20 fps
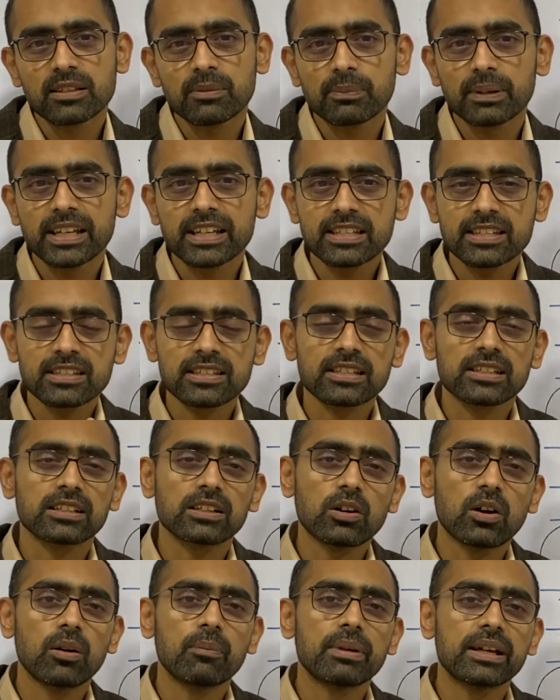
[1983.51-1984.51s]
please
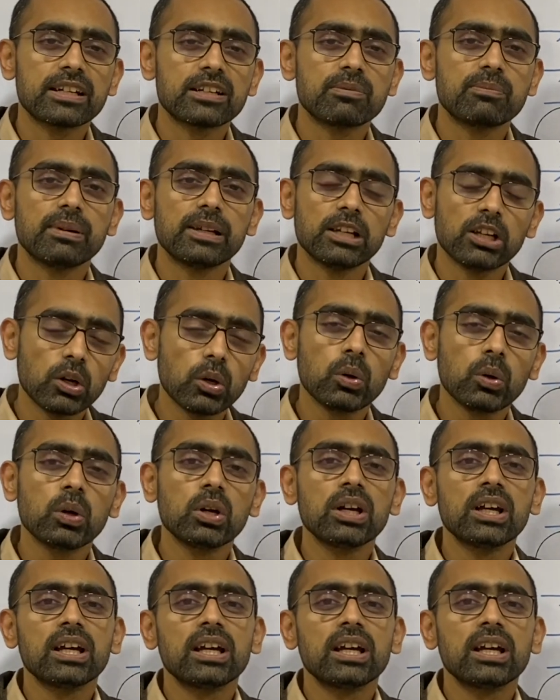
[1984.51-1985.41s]
comment below,